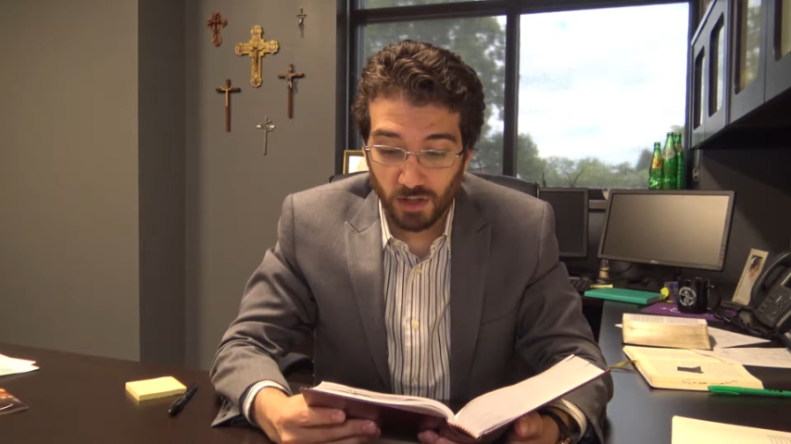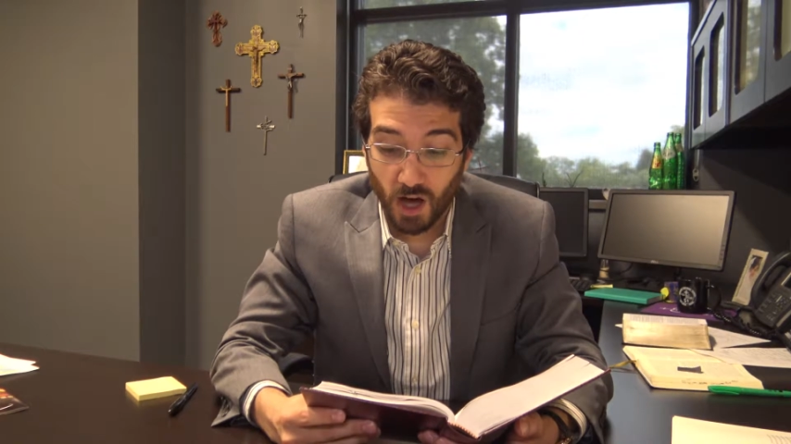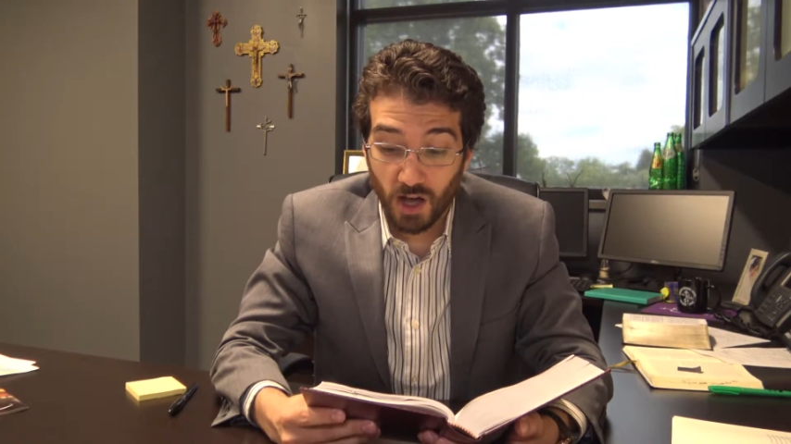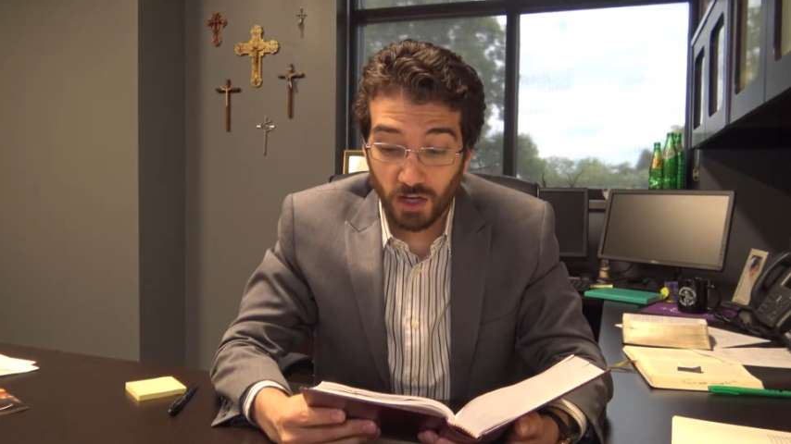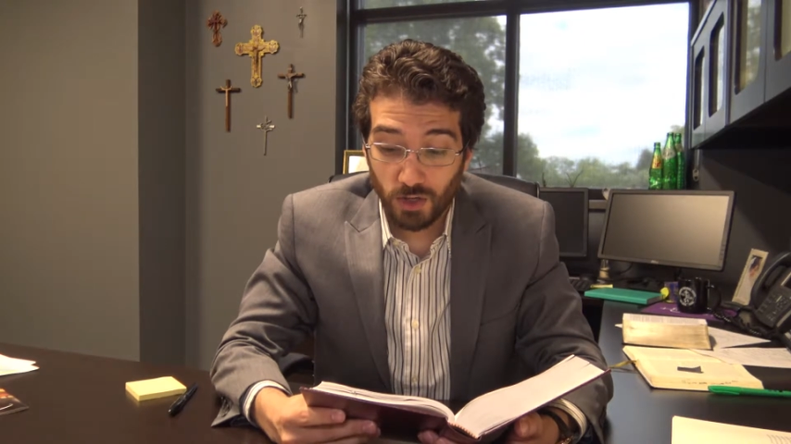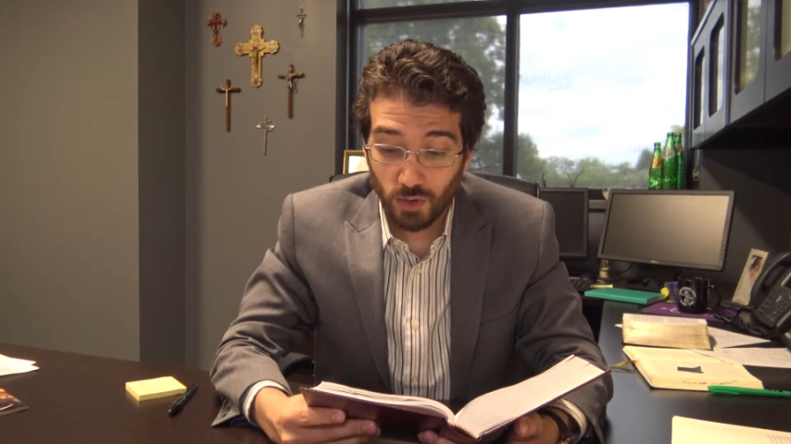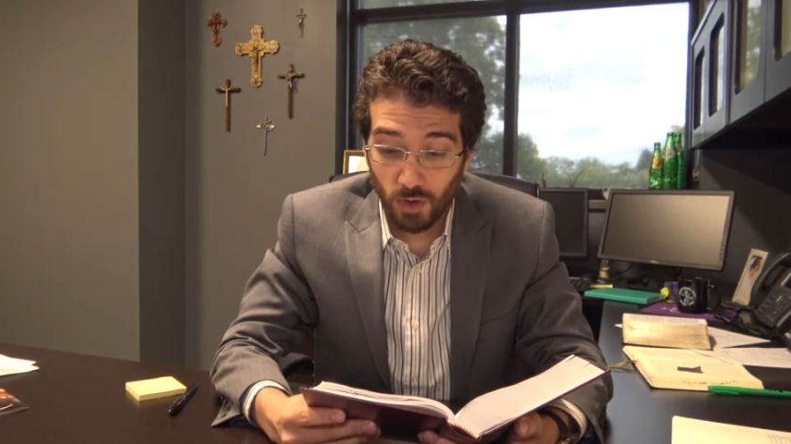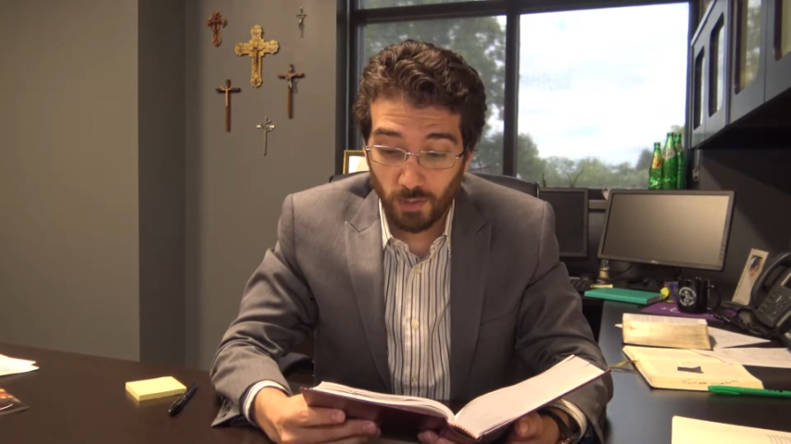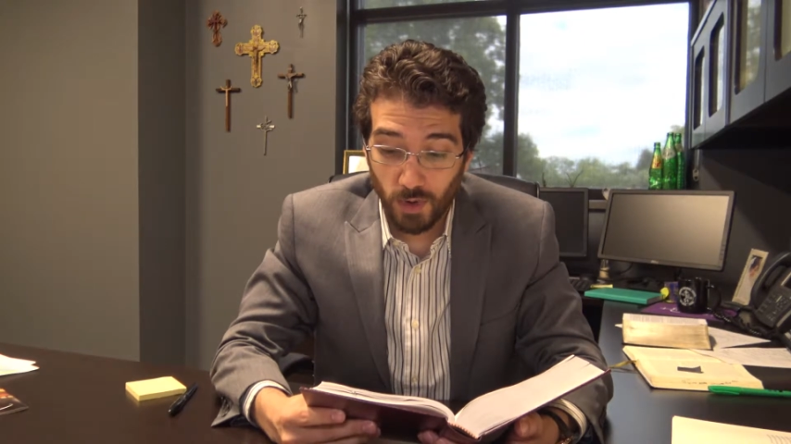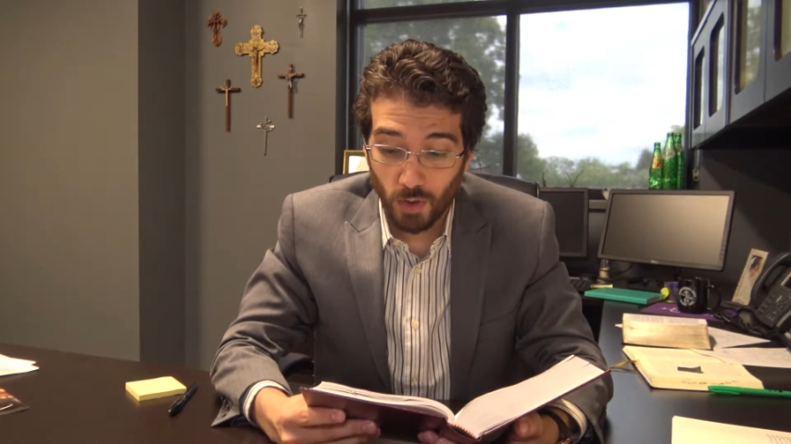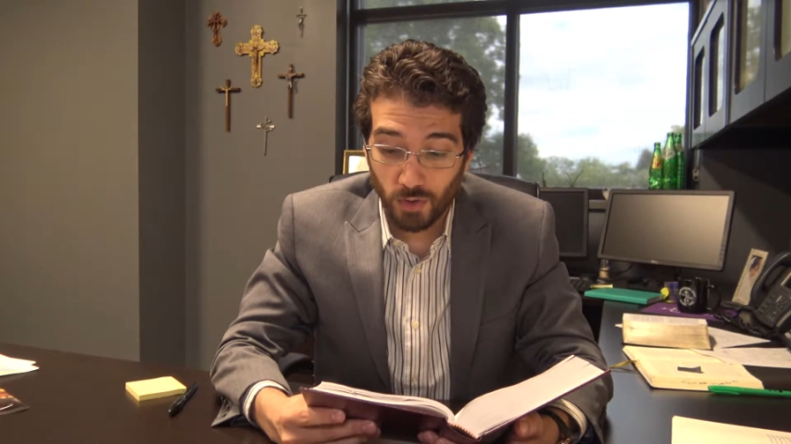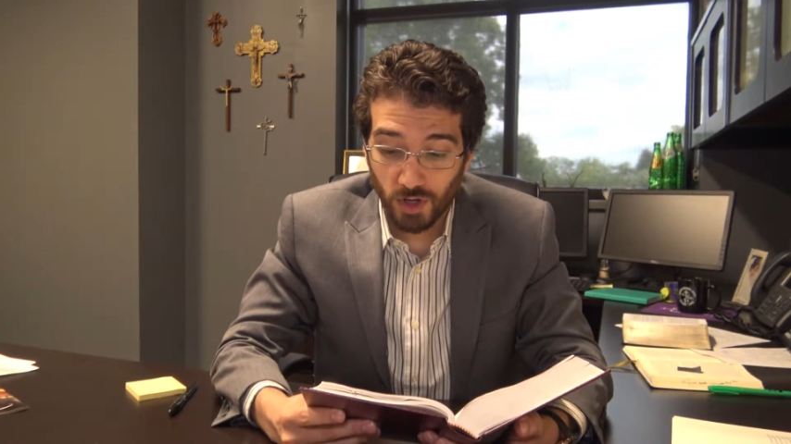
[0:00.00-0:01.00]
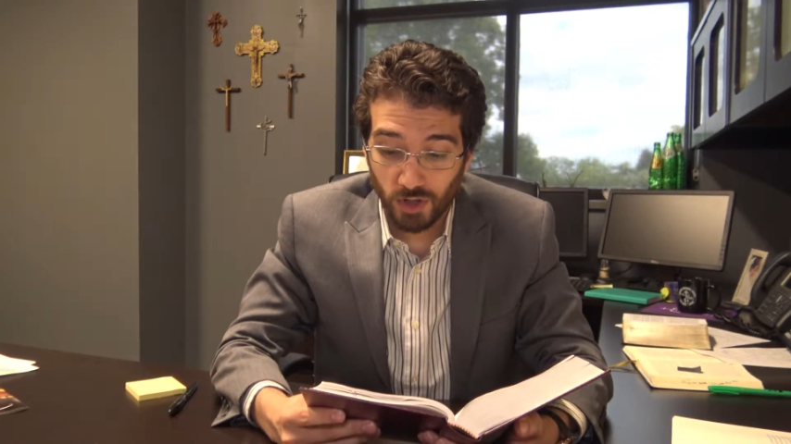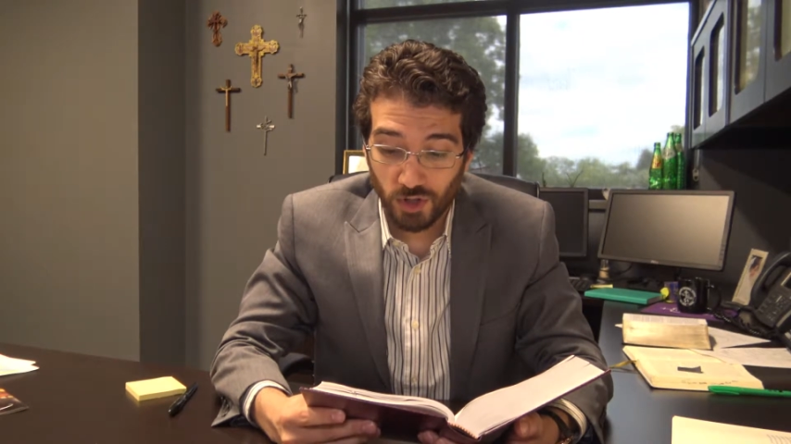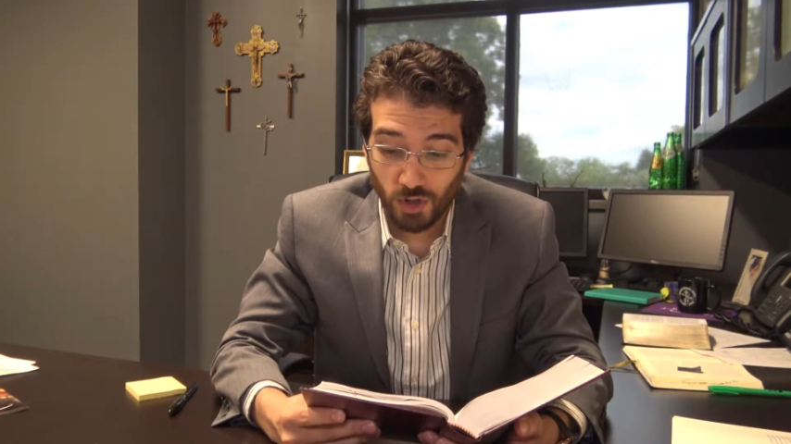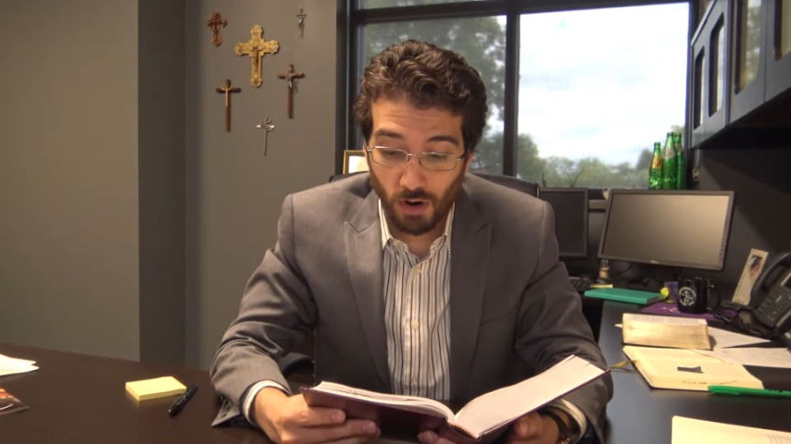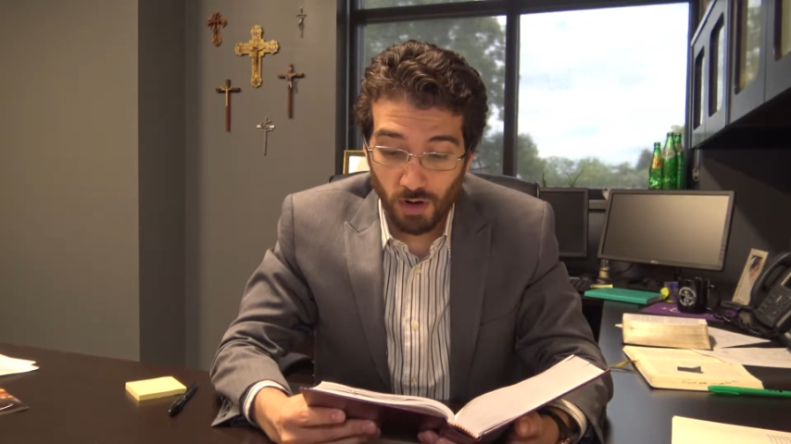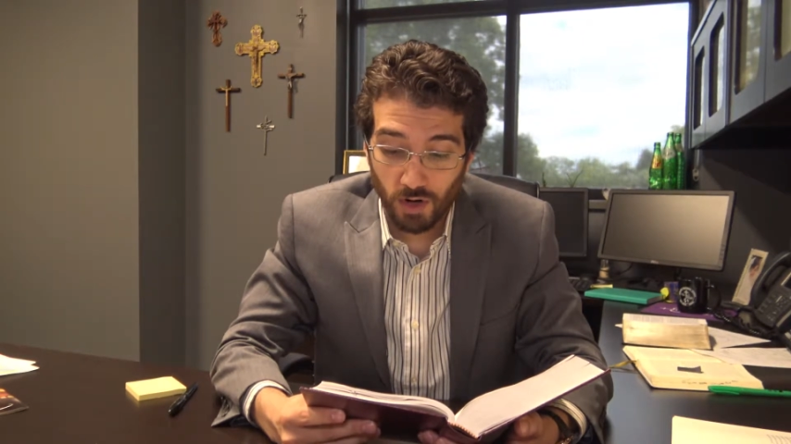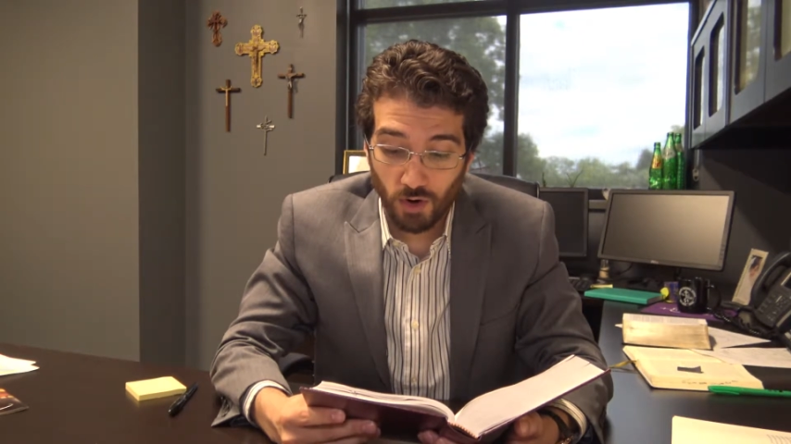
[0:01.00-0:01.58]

got into a boat, and started